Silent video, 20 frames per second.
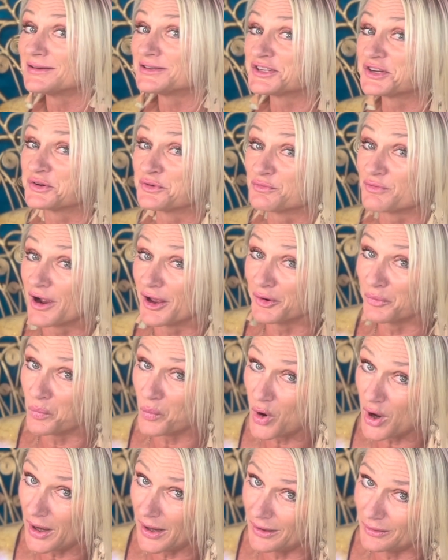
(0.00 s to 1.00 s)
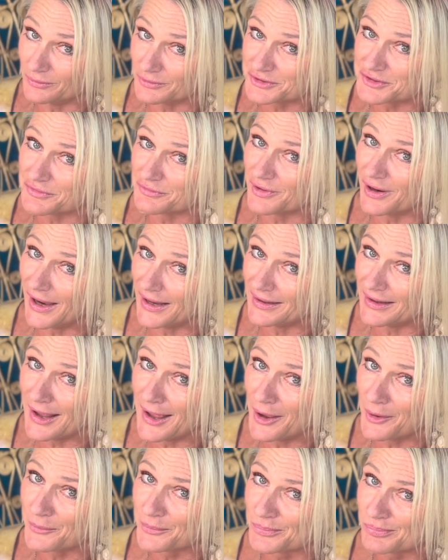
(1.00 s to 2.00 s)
to run wild right now.